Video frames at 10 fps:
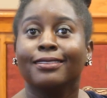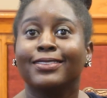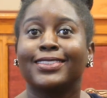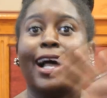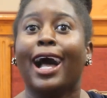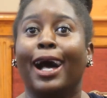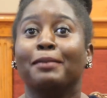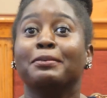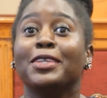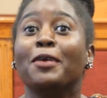Stop!
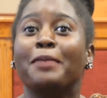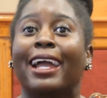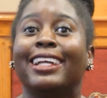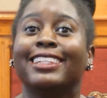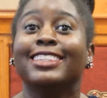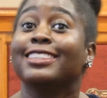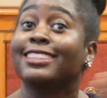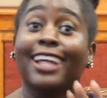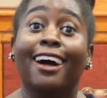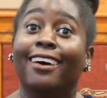You made it
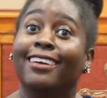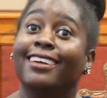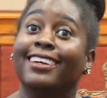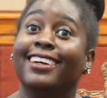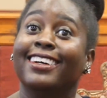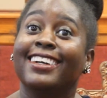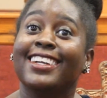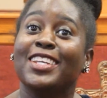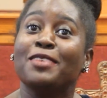stop!